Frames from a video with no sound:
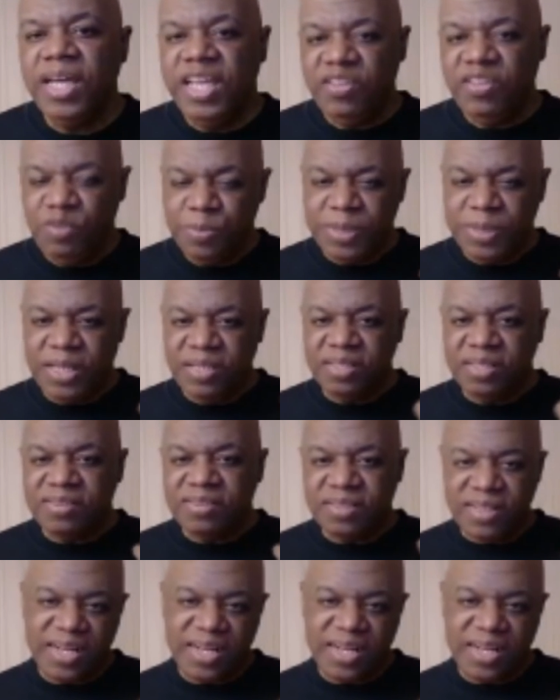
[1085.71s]
If you've been
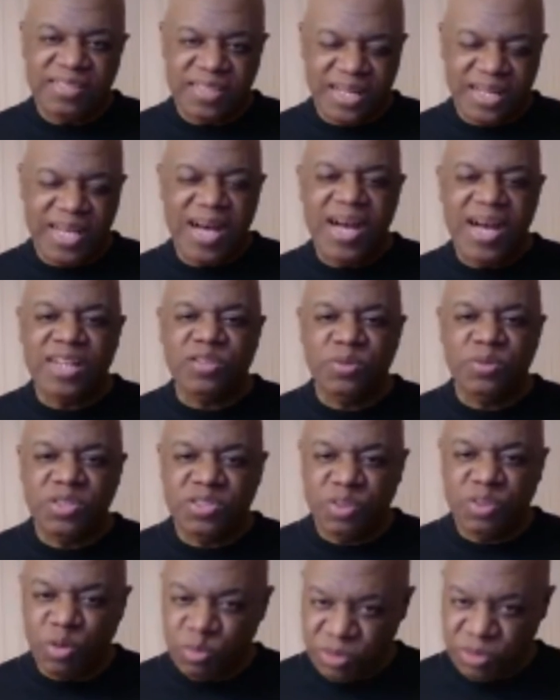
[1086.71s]
listening to God through
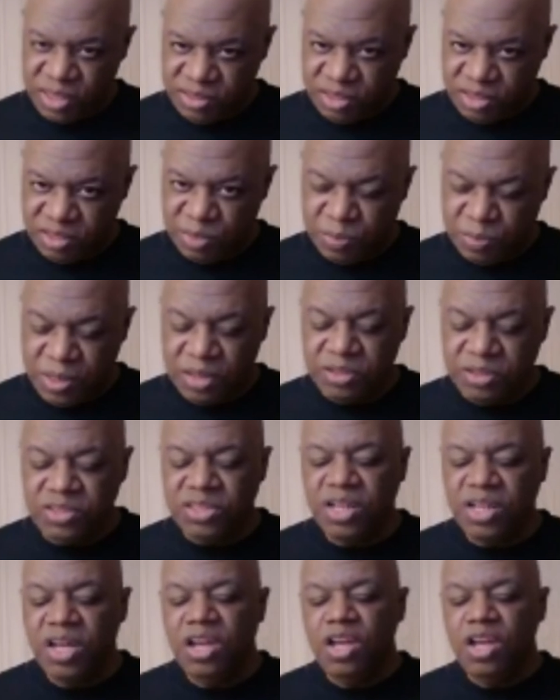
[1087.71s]
this whole thing since
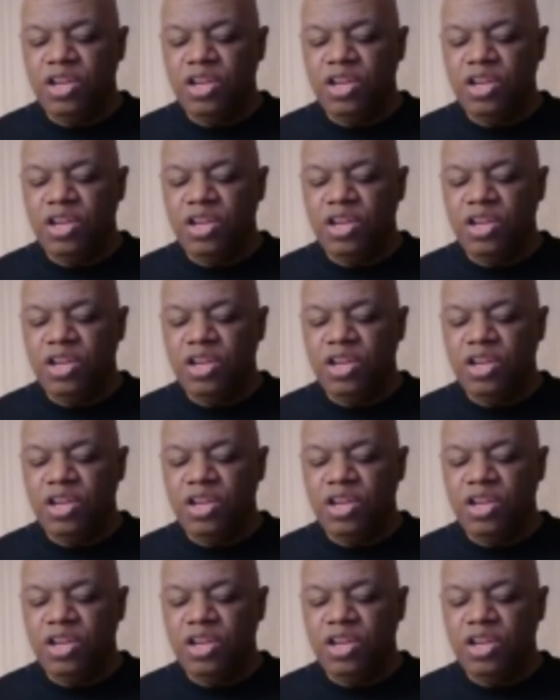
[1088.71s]
March,